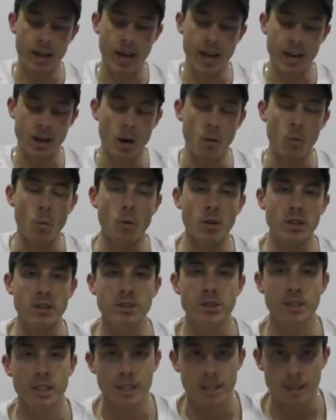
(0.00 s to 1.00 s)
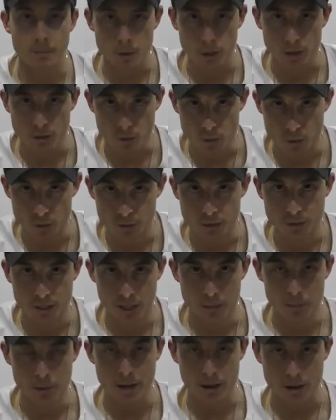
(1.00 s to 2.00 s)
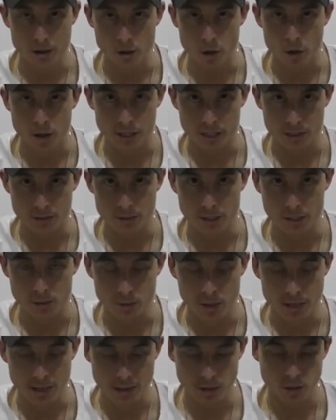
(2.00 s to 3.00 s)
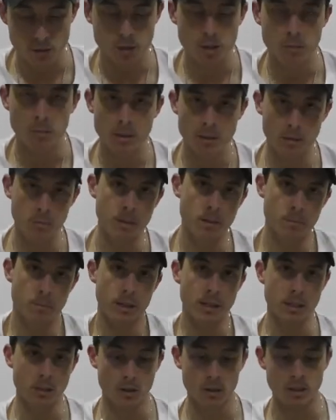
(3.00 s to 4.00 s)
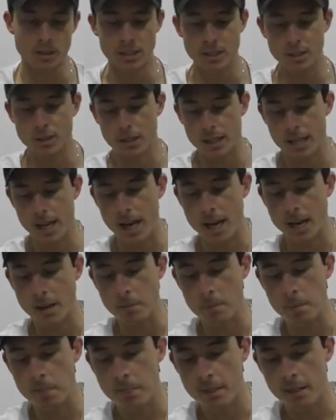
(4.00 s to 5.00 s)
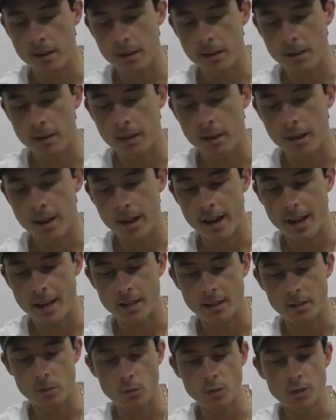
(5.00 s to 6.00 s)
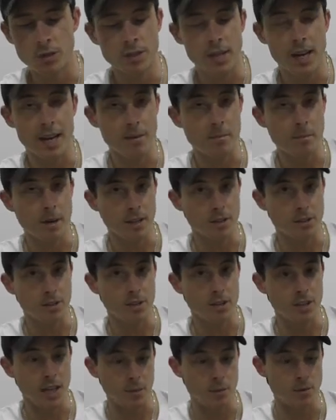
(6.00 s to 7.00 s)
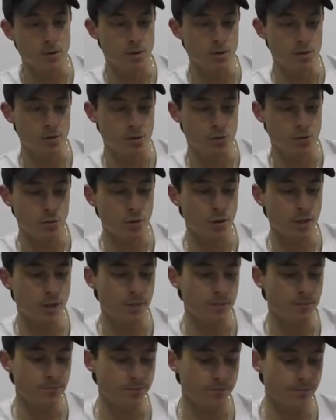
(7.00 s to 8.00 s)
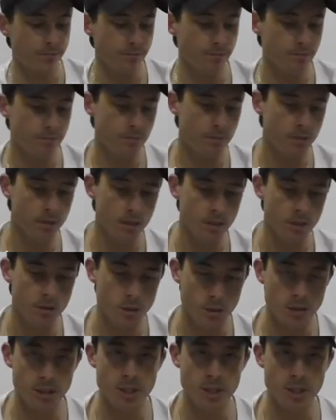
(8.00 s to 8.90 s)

and I want to see it at my doorstep at a 9 out of 10 rating, because you spend a bit of money on a decent game, and it wouldn't take much to damage and destroy it. So